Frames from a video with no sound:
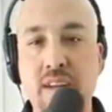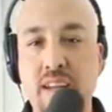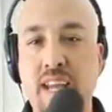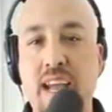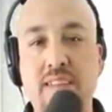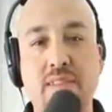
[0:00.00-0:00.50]
He
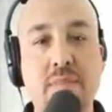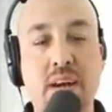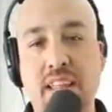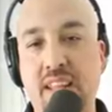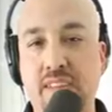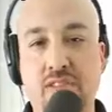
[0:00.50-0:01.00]
has the
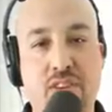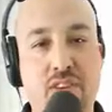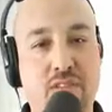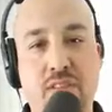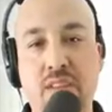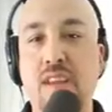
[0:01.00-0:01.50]
money. Let's
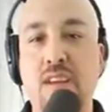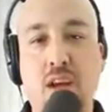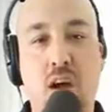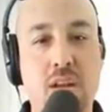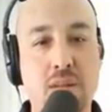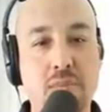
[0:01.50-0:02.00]
just
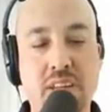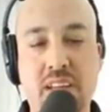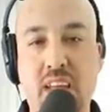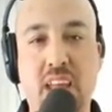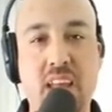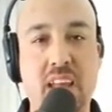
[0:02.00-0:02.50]
call him the
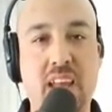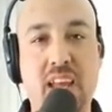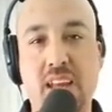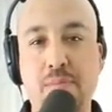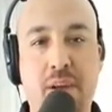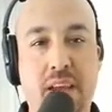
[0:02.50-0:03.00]
king
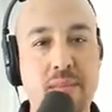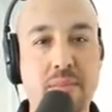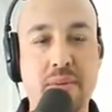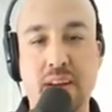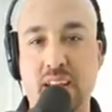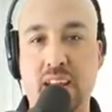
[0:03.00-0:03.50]
and pay him the
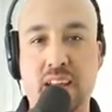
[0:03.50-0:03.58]
money,